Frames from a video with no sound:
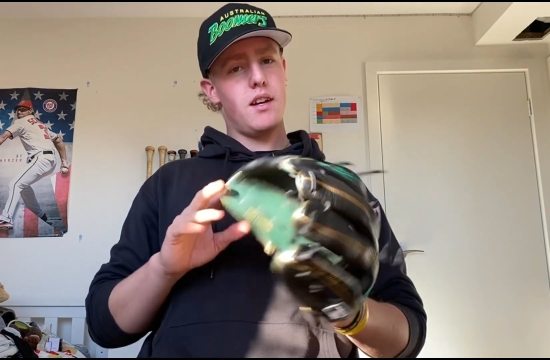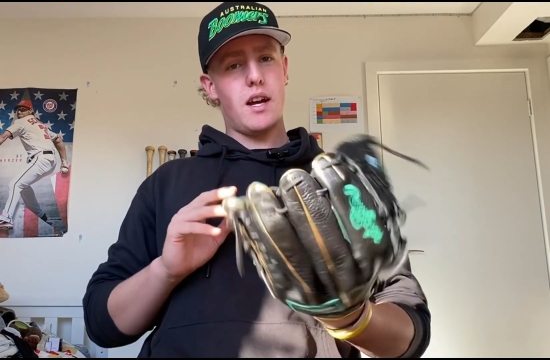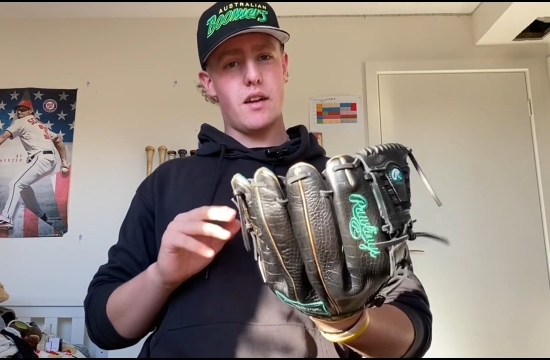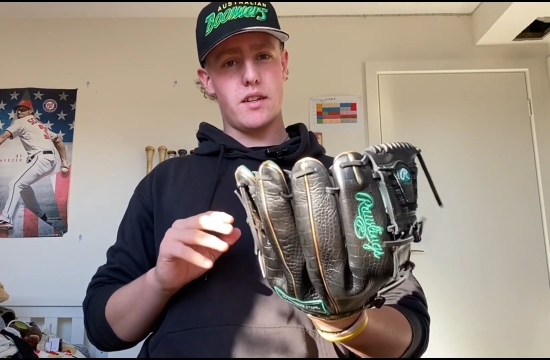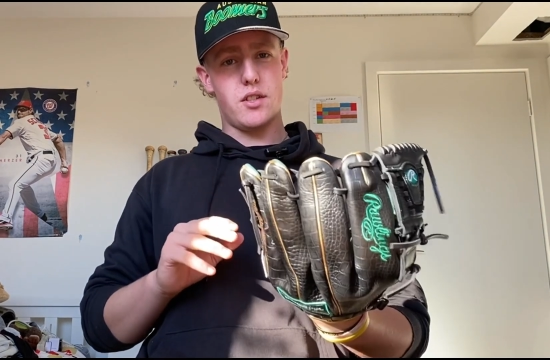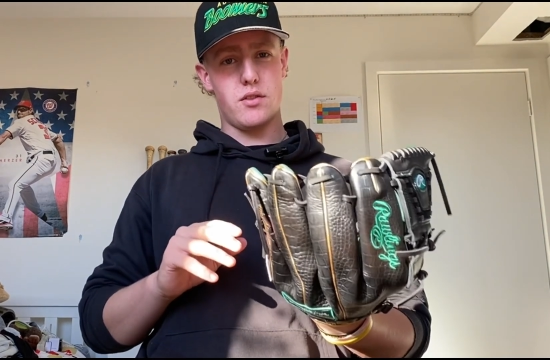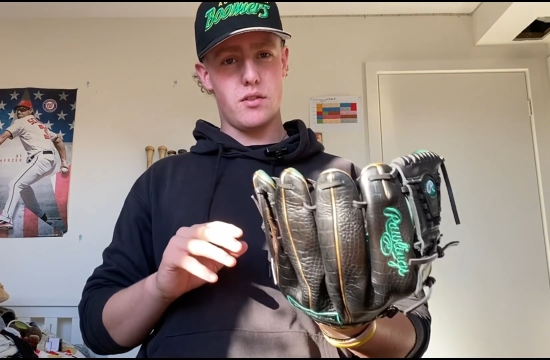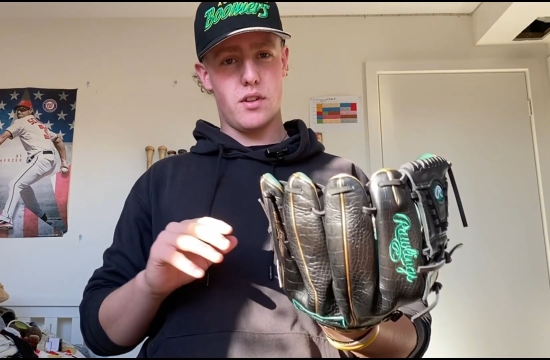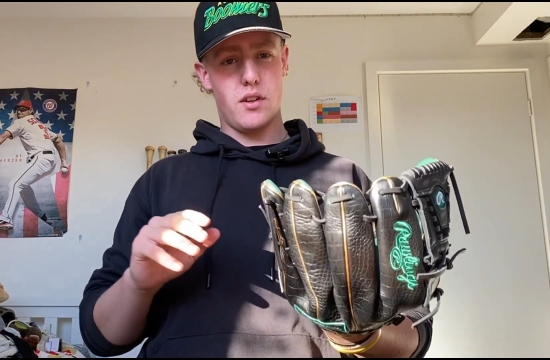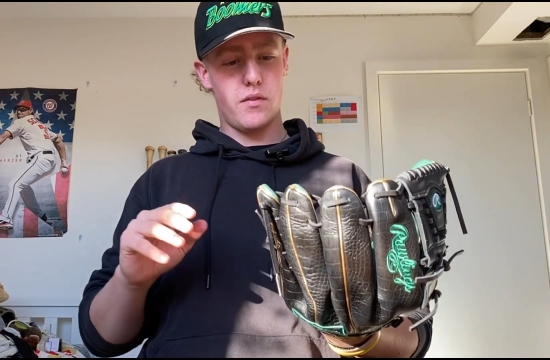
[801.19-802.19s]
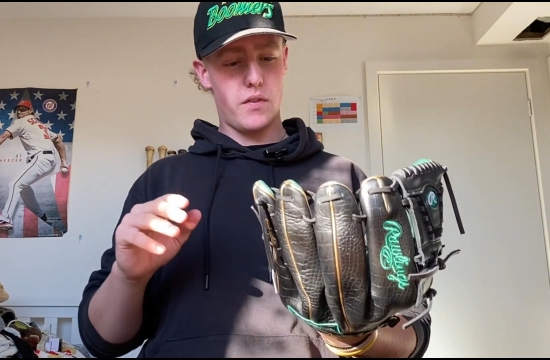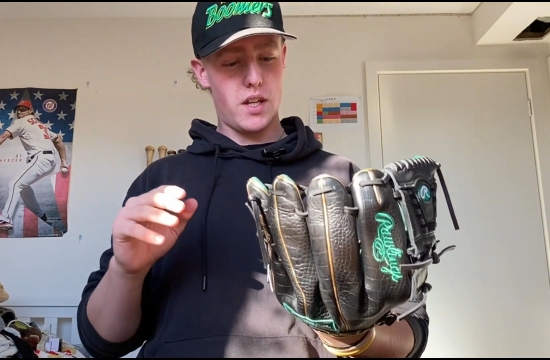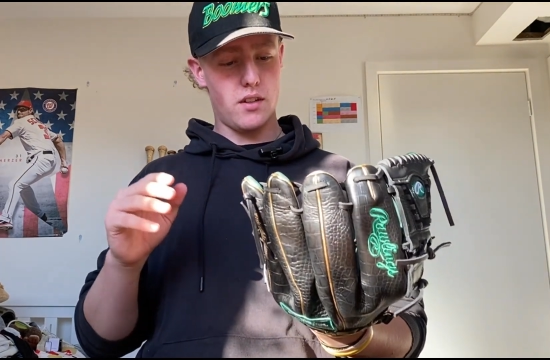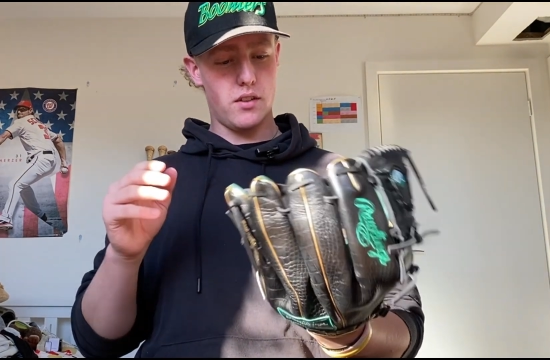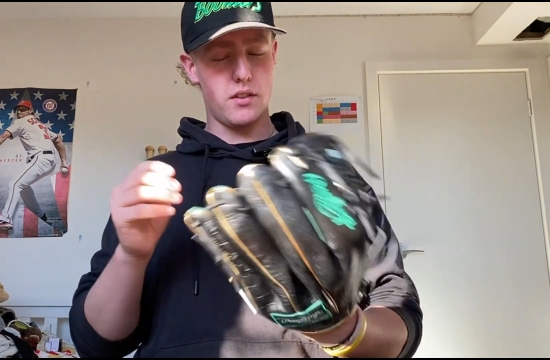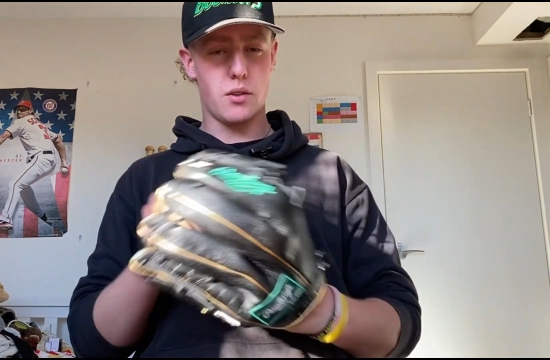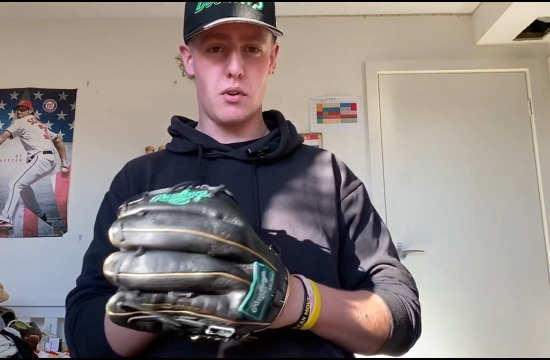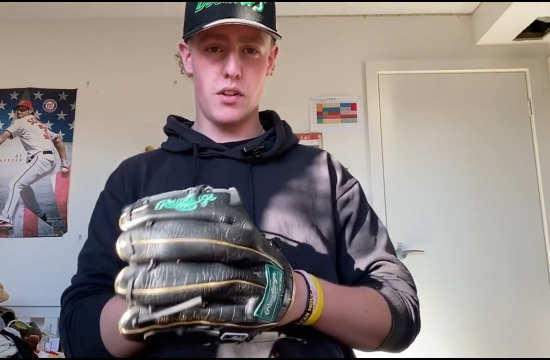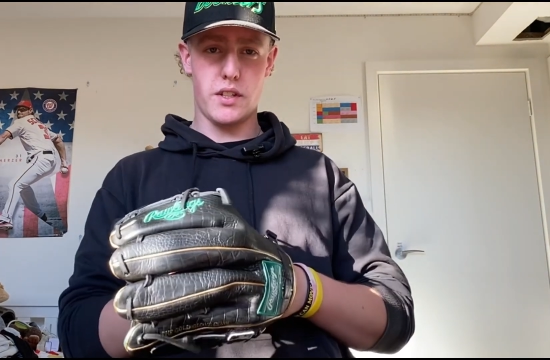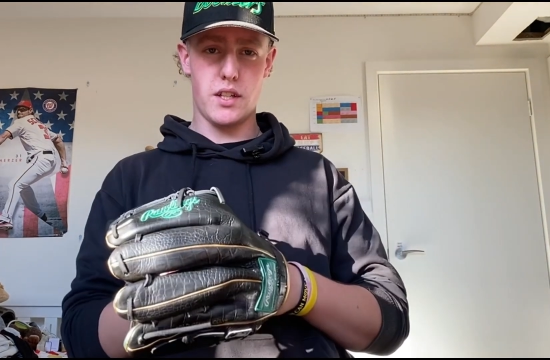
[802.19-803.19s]
how they should feel and the
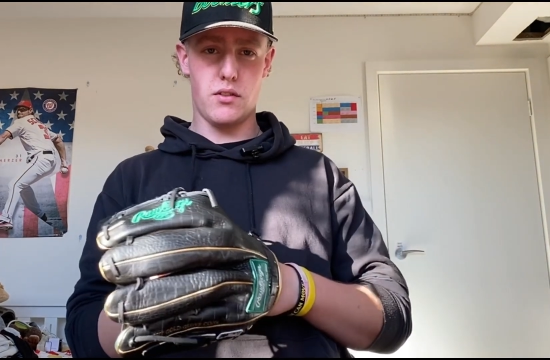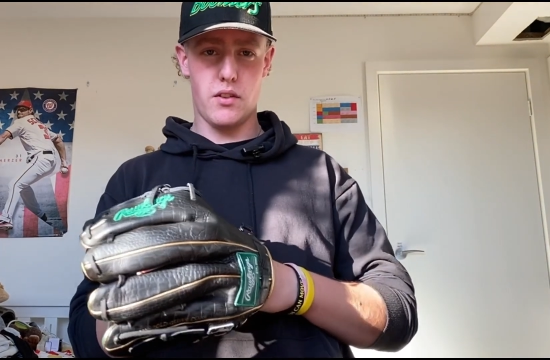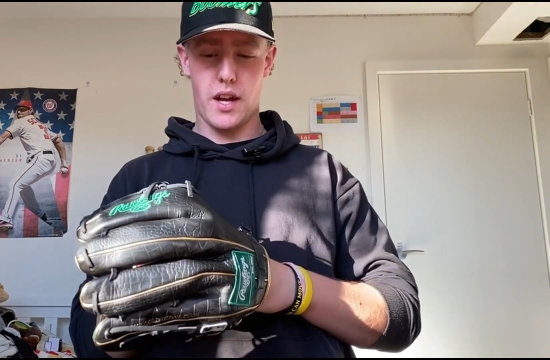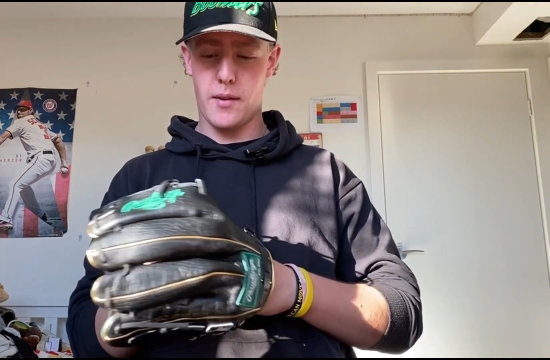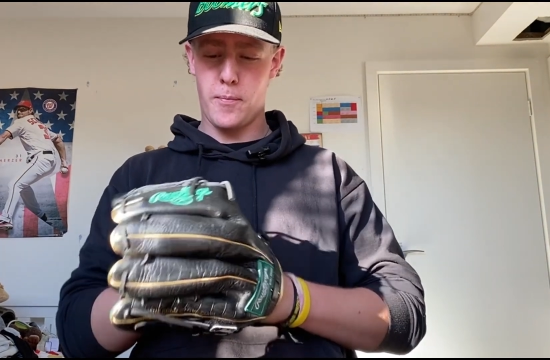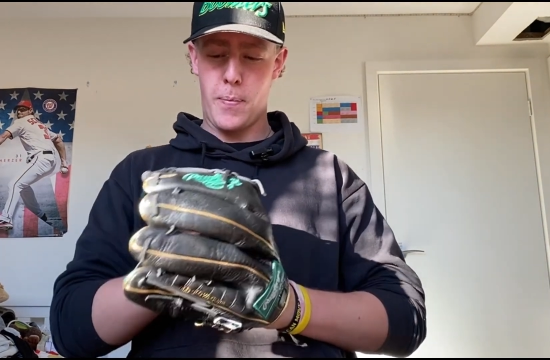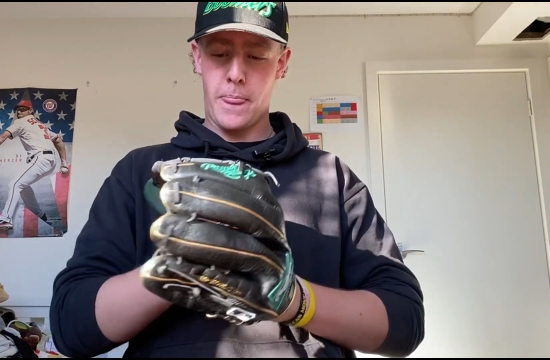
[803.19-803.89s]
quality and all that.